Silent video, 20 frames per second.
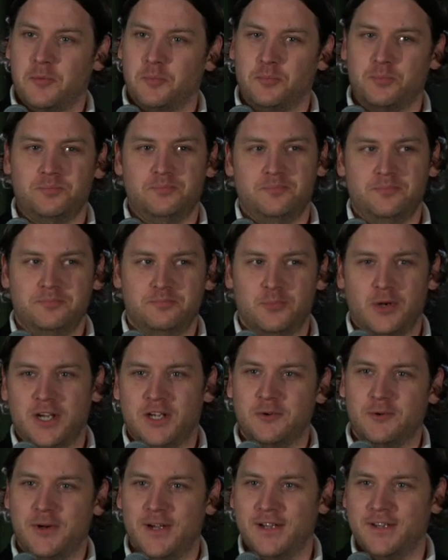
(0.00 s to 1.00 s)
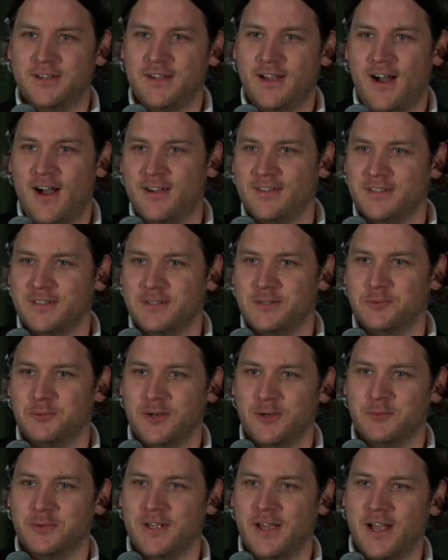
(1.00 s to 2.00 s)
Breakaway Island where
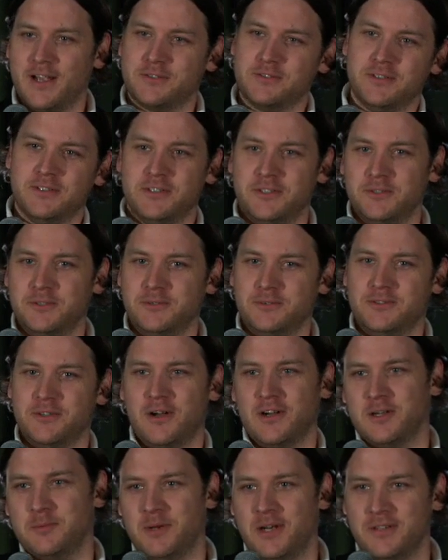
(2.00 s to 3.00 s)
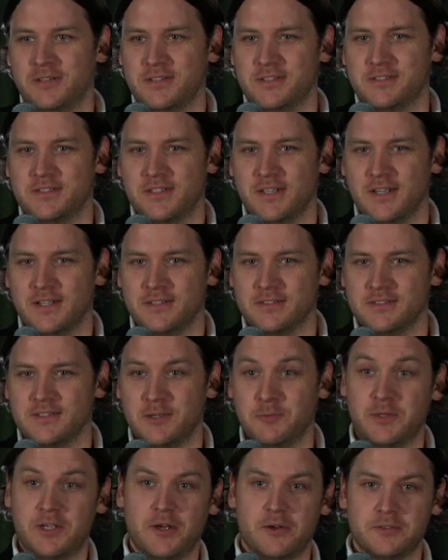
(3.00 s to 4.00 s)
we actually do talk about these things and we
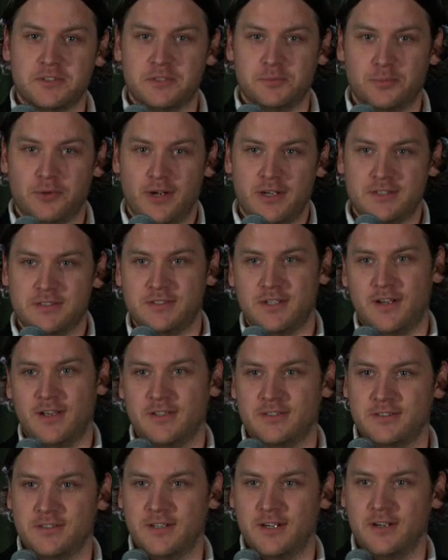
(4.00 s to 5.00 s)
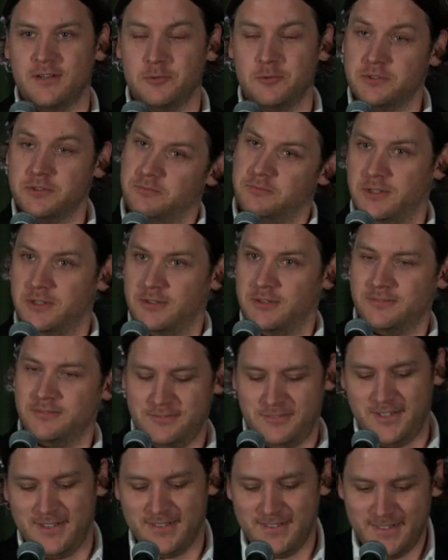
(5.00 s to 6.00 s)
don't suppress science there.
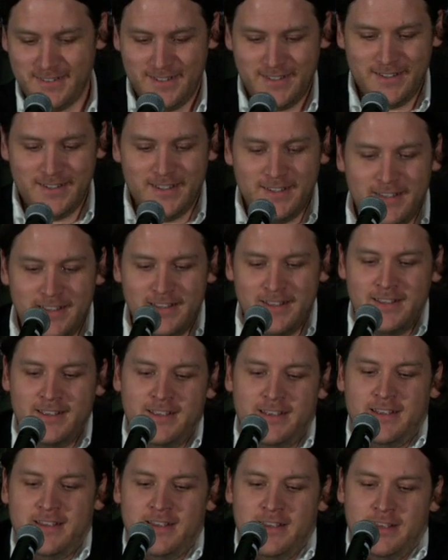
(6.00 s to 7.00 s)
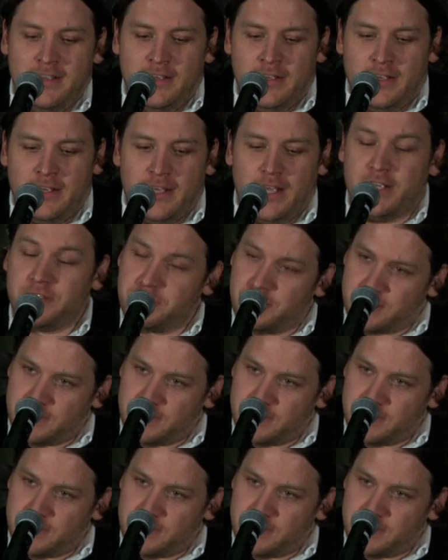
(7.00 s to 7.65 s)
Right? Interesting,